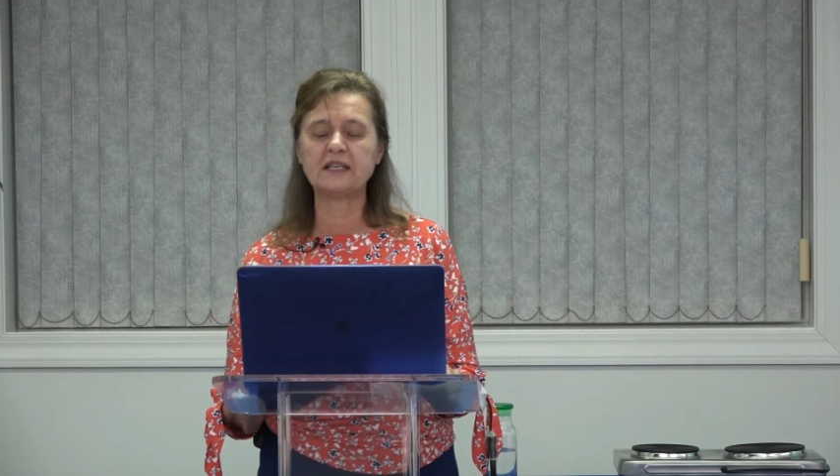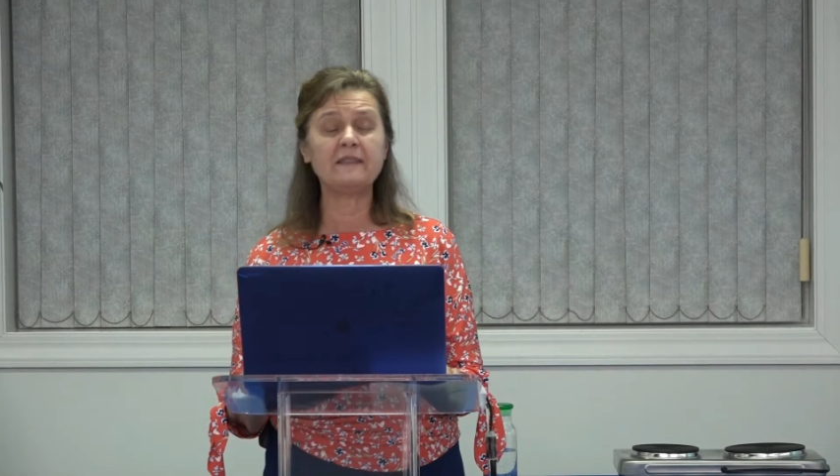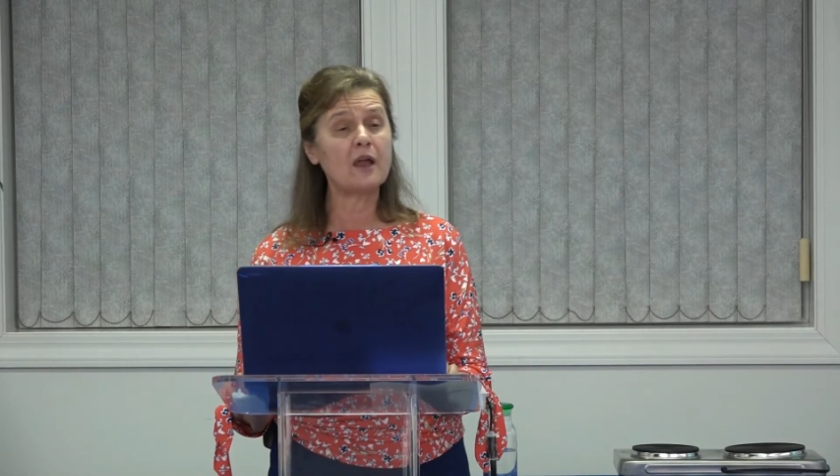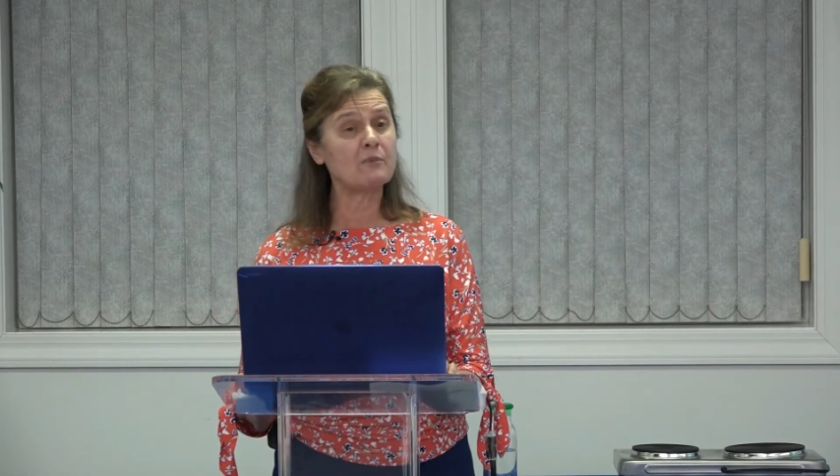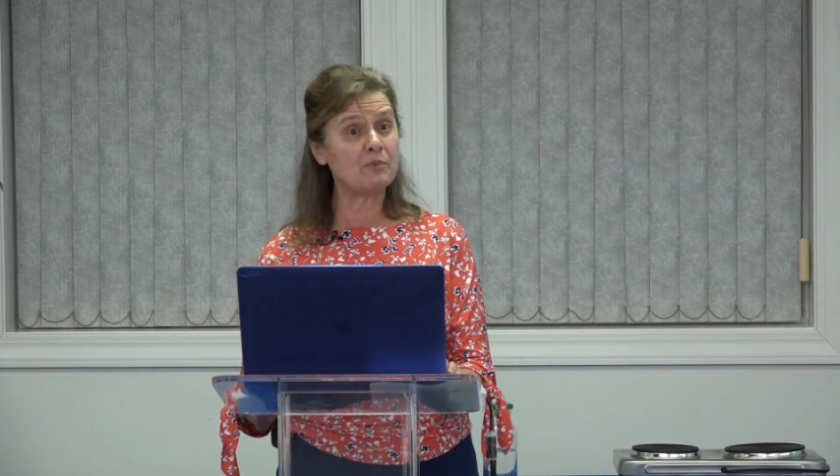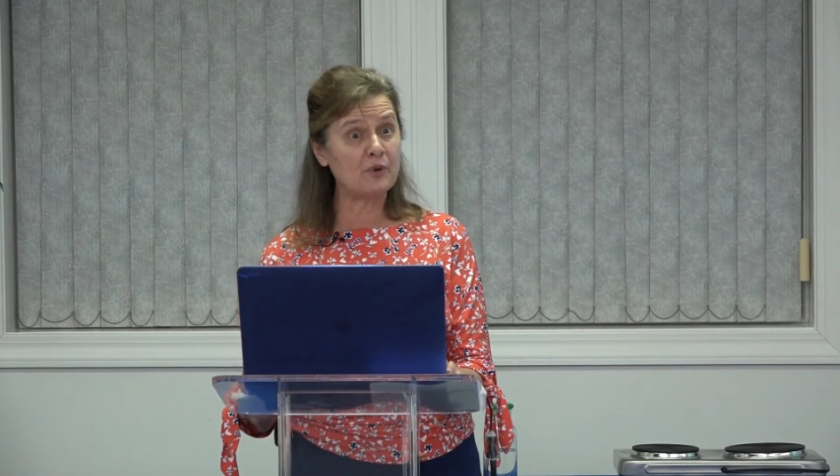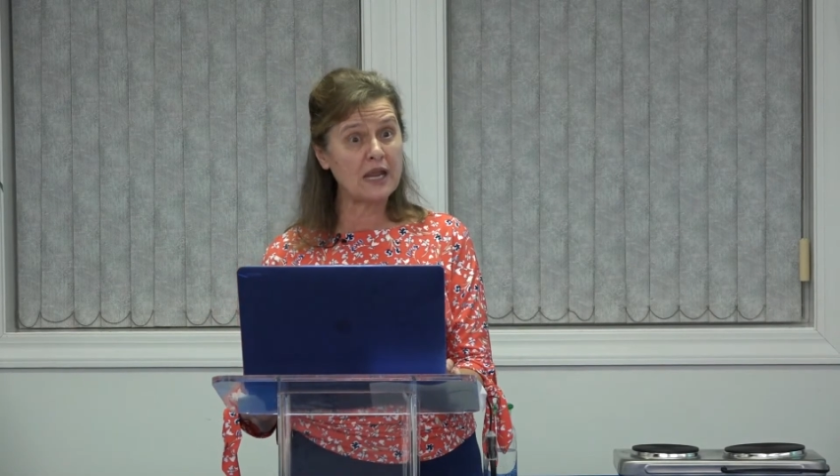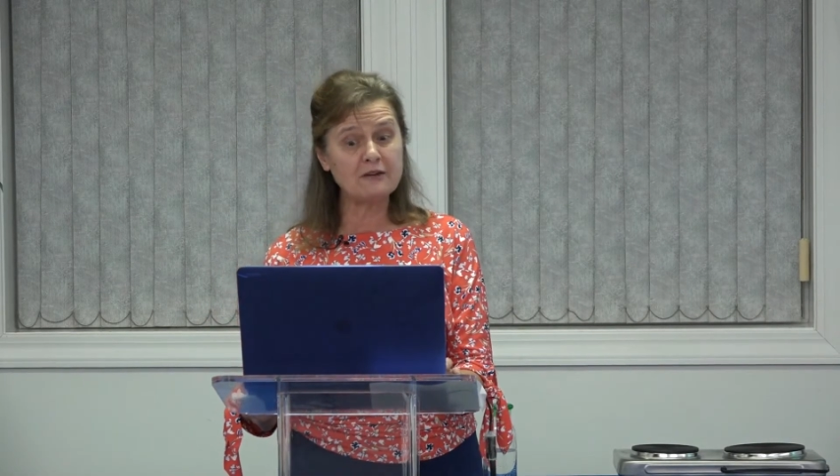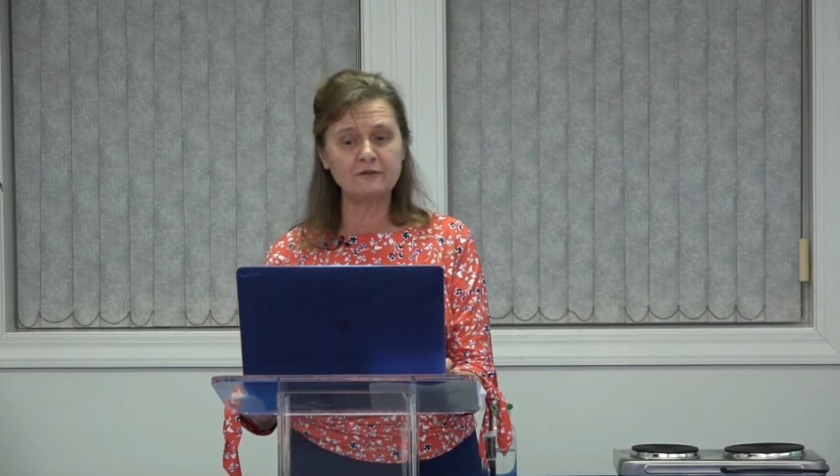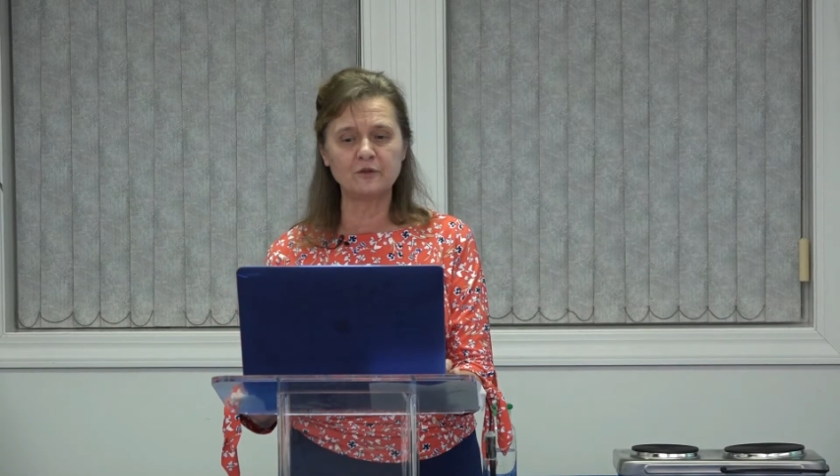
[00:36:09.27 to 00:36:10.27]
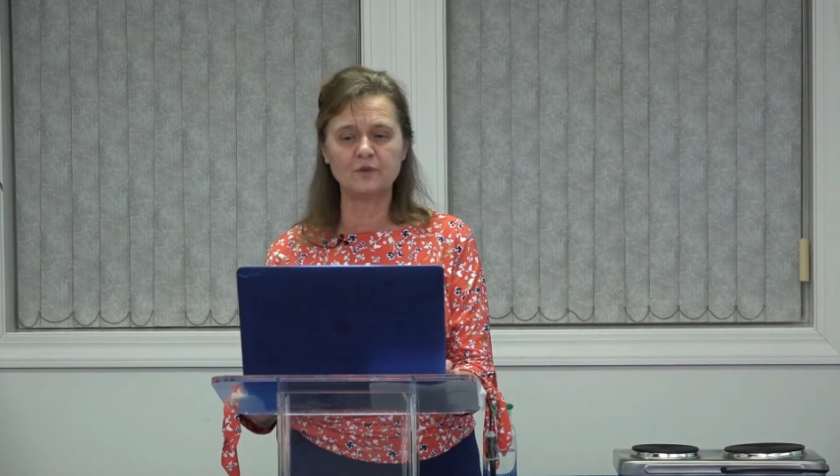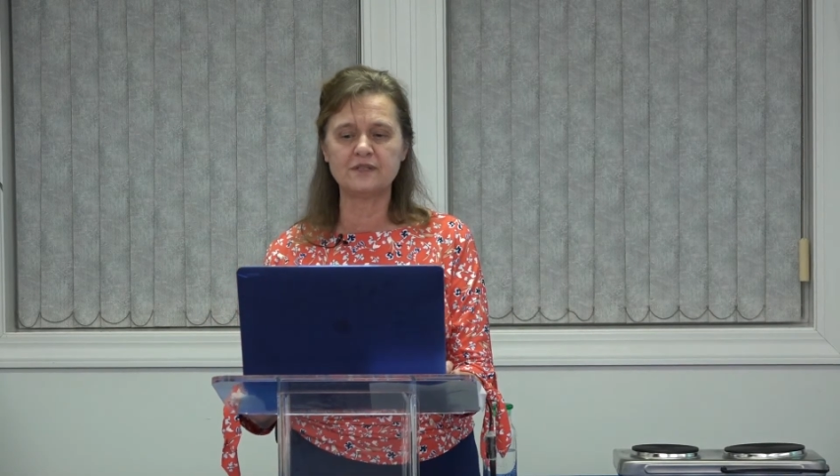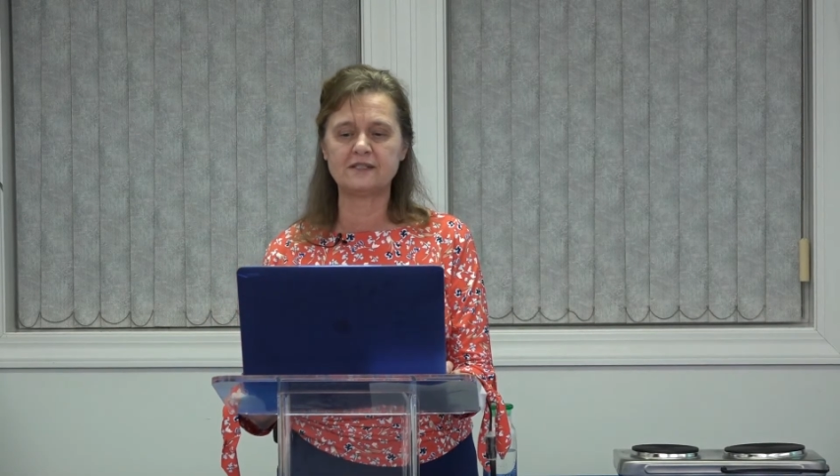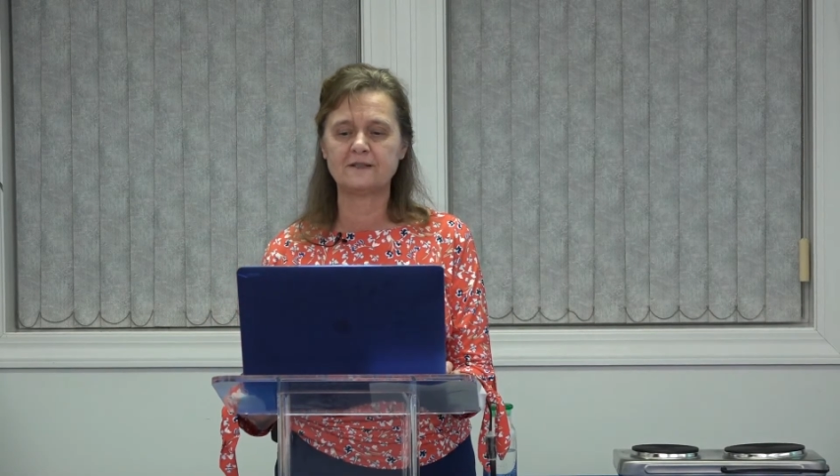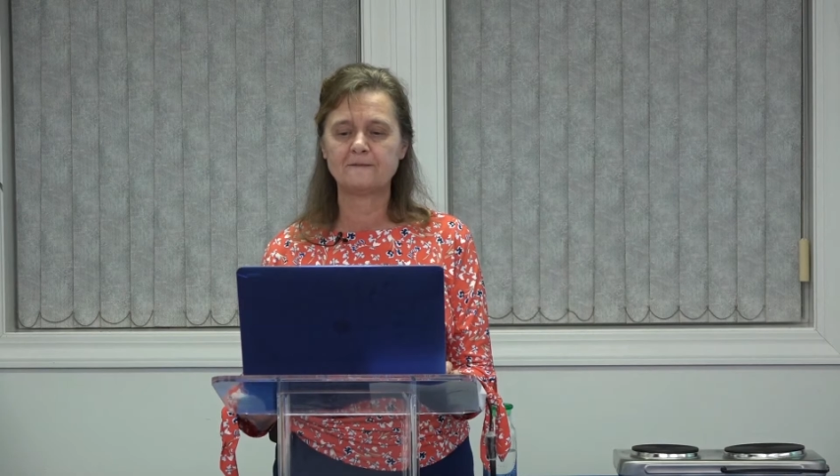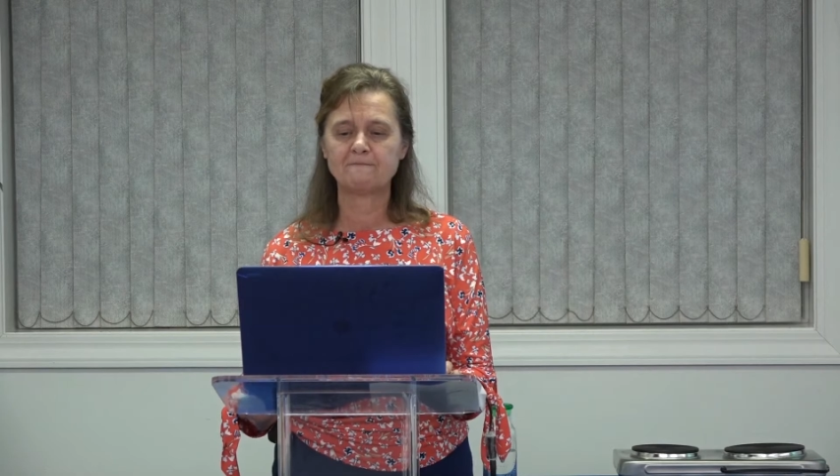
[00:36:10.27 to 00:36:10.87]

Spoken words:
and they're brain foods.